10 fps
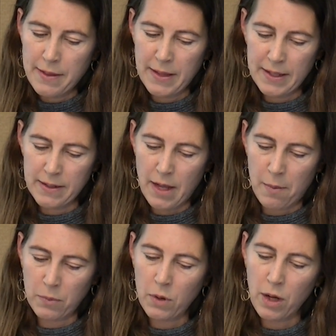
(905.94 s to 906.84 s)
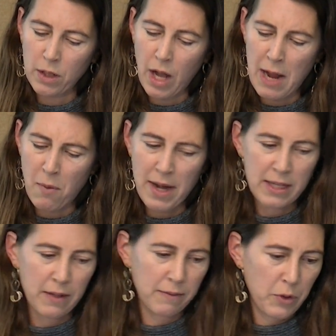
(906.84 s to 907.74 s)
This, um, I
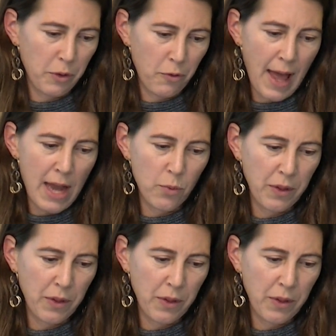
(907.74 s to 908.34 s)
wanted to sort of end